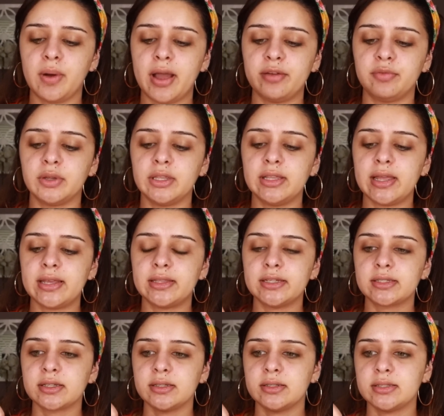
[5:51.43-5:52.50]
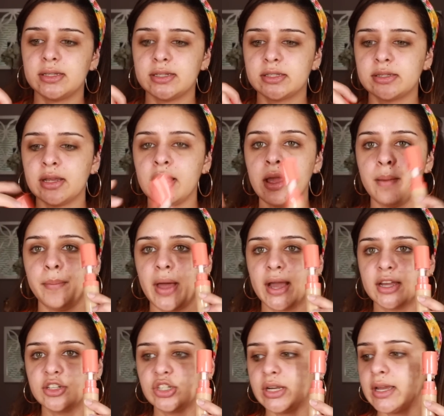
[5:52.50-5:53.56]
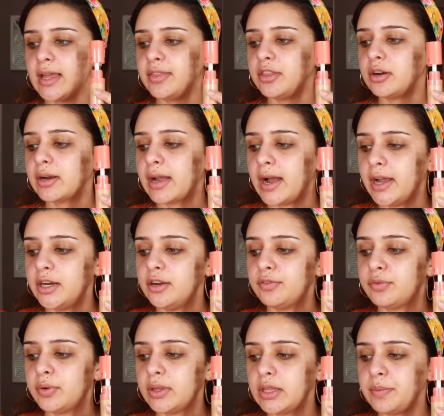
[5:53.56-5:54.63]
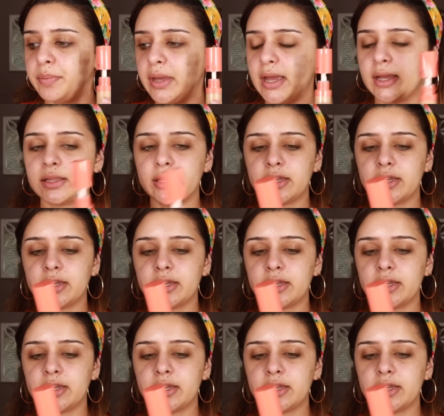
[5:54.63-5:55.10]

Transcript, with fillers: I really like this this packaging and they're kind of really big.